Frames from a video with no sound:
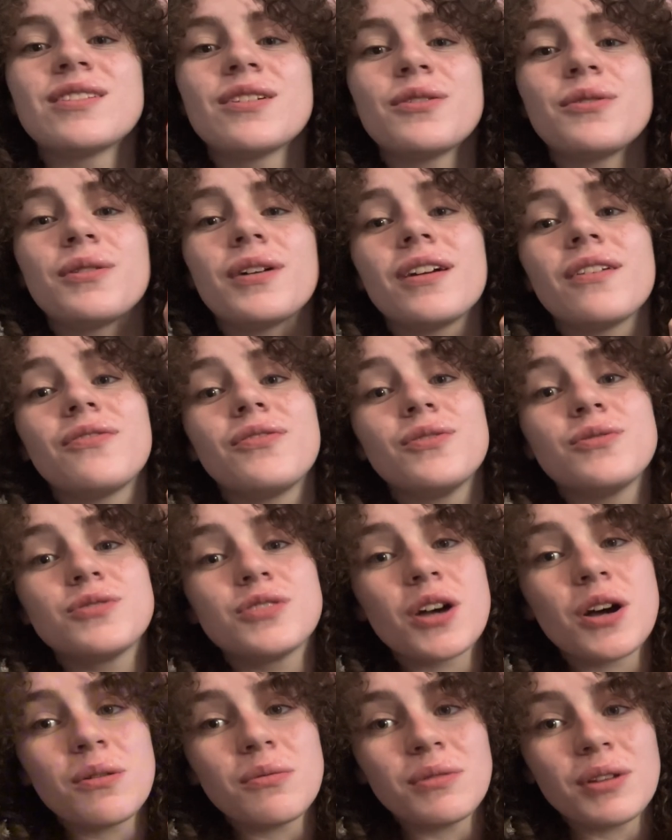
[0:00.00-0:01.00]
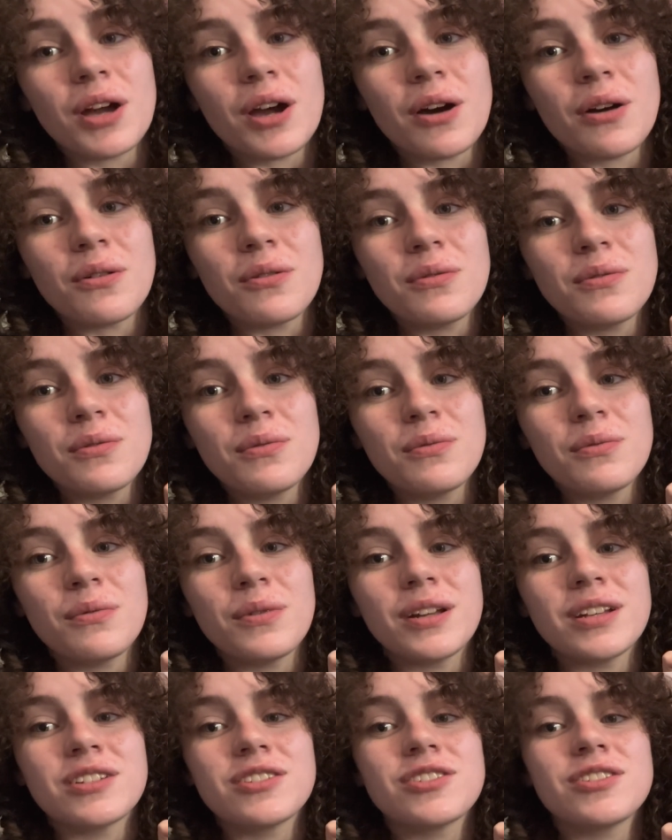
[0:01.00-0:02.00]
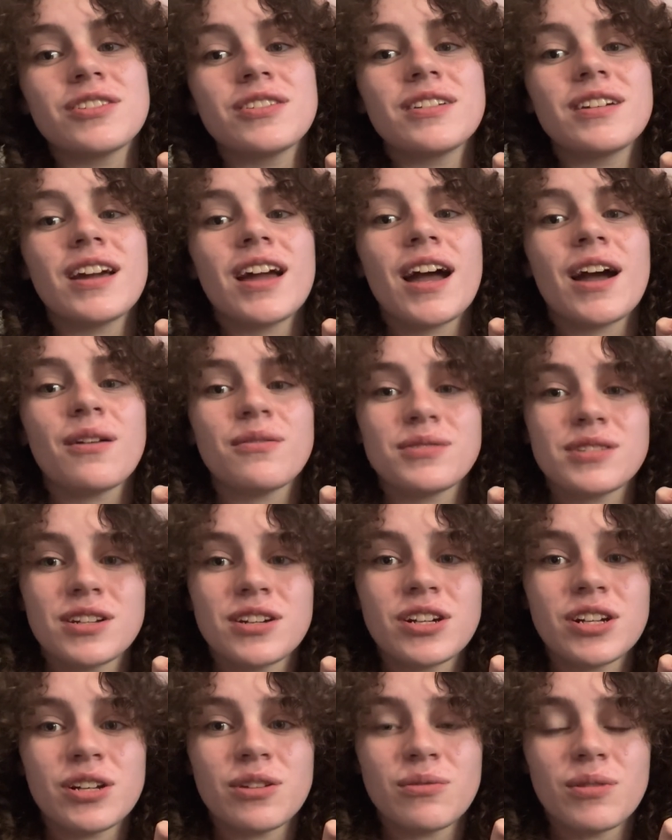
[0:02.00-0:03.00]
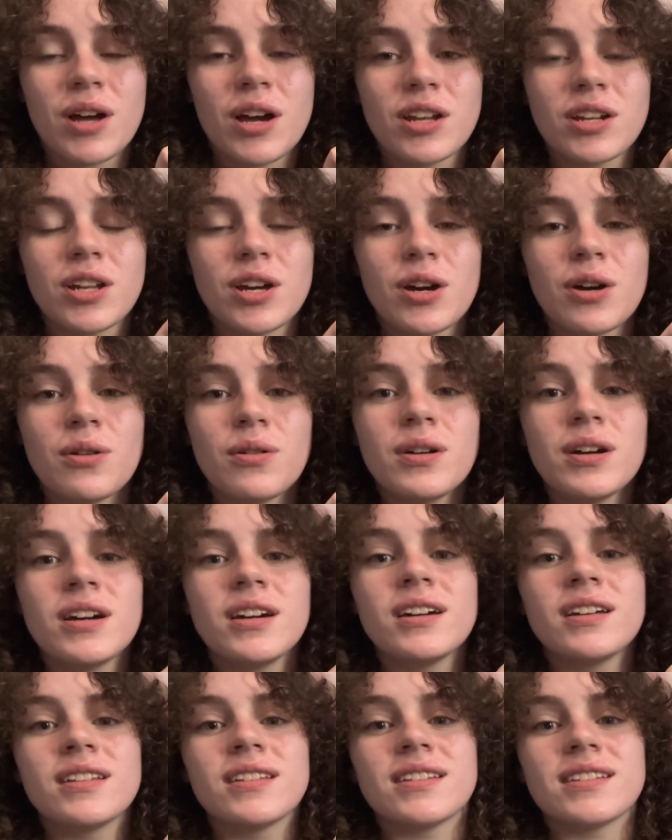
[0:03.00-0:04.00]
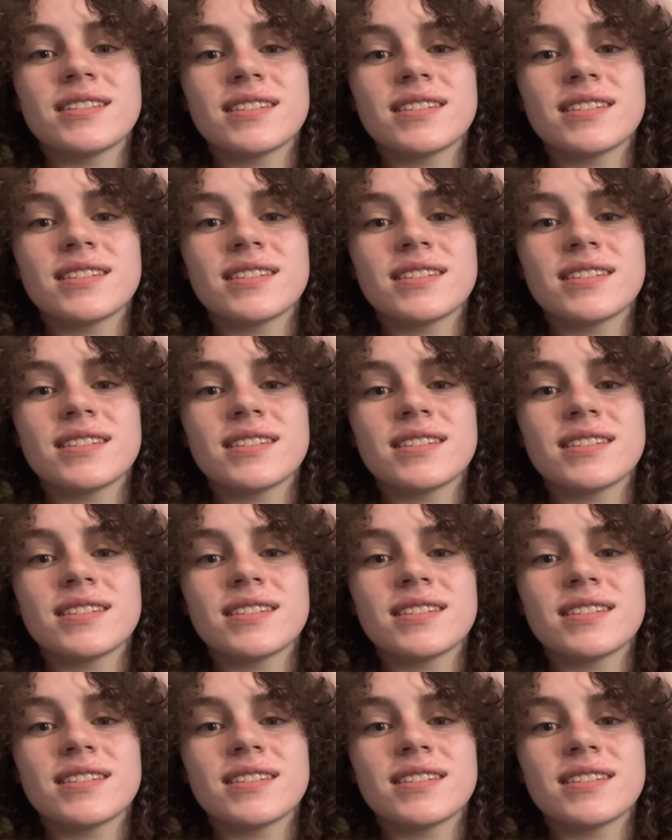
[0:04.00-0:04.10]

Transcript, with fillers: So if you don't know, which how dare you not know, this